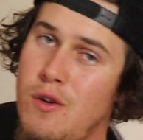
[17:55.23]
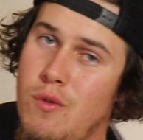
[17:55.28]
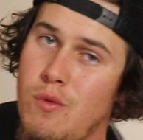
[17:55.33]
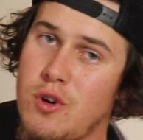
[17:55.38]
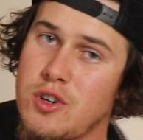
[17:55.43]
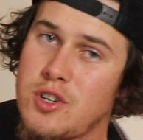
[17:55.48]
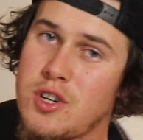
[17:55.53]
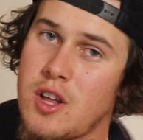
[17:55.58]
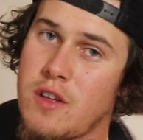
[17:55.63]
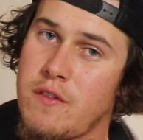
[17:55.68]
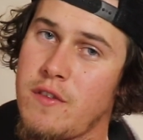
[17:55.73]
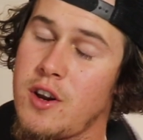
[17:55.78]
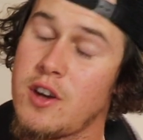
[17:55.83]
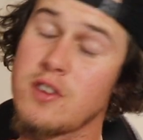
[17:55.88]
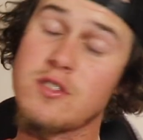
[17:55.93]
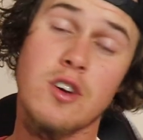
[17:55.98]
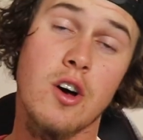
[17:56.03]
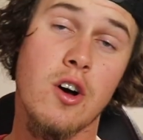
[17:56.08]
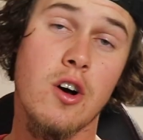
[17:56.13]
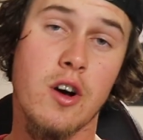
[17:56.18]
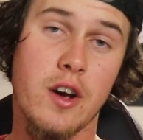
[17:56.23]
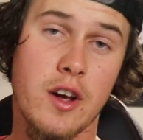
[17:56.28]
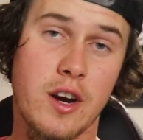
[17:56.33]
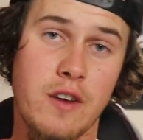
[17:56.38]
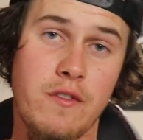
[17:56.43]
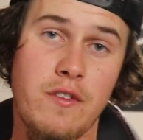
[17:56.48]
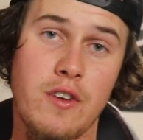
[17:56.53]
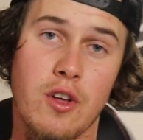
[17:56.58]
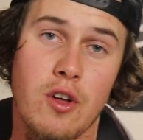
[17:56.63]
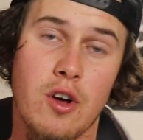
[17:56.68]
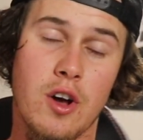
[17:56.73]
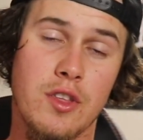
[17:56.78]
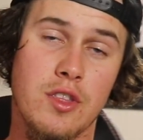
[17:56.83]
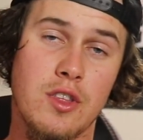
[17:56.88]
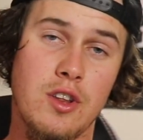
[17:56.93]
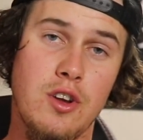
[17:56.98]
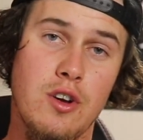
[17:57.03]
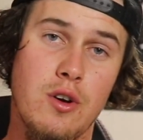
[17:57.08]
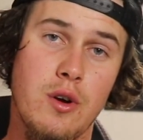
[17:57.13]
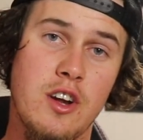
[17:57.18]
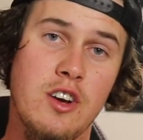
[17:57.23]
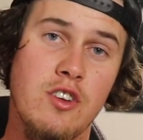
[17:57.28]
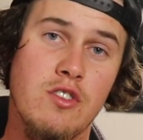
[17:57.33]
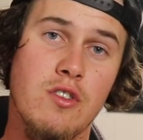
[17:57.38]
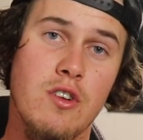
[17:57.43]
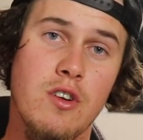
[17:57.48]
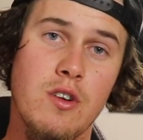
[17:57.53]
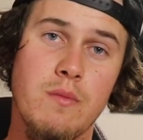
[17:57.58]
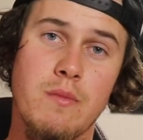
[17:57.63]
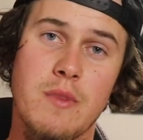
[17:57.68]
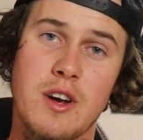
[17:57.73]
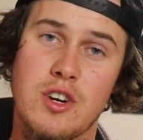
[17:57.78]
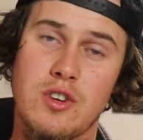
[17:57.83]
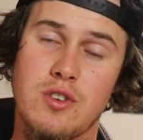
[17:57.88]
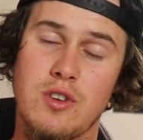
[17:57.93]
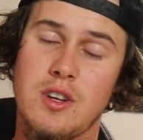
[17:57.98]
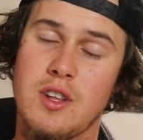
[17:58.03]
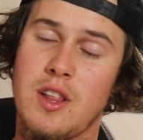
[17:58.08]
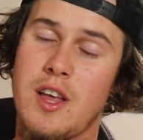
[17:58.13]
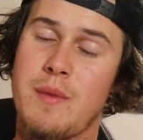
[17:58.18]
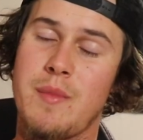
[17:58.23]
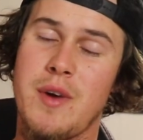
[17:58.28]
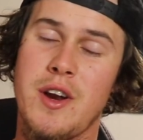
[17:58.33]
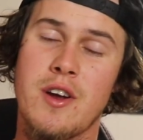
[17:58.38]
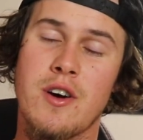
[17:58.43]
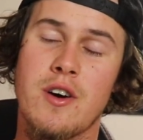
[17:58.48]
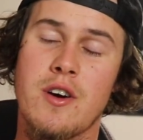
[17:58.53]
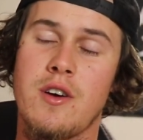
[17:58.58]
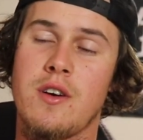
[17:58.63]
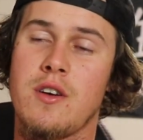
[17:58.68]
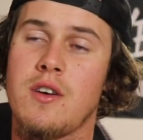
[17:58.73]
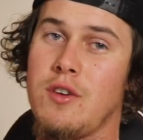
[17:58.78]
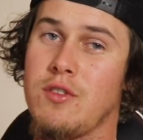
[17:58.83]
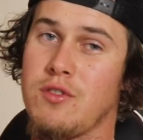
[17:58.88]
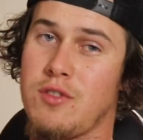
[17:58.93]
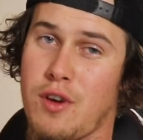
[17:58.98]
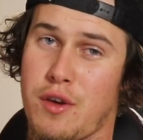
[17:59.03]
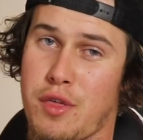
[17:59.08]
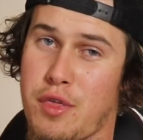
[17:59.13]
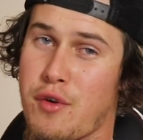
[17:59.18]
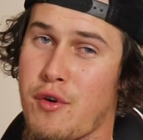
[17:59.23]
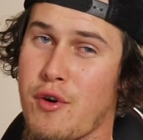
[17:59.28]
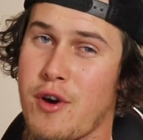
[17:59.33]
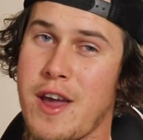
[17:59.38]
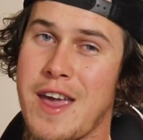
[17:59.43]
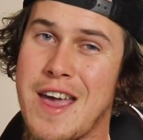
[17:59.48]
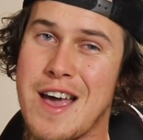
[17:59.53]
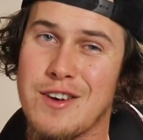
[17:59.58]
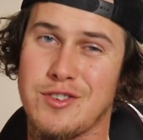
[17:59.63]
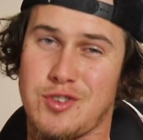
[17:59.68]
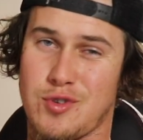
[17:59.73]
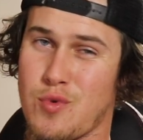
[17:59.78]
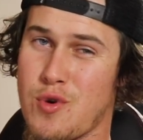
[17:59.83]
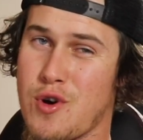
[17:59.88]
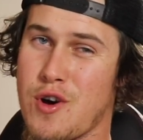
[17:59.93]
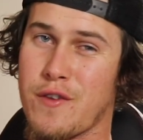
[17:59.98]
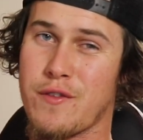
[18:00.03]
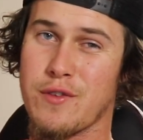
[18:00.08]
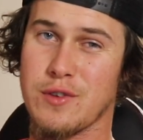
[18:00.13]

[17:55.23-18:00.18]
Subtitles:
Watch other videos. Oh, and if you like the new intro, make sure you let me know. It was like 3 hours of work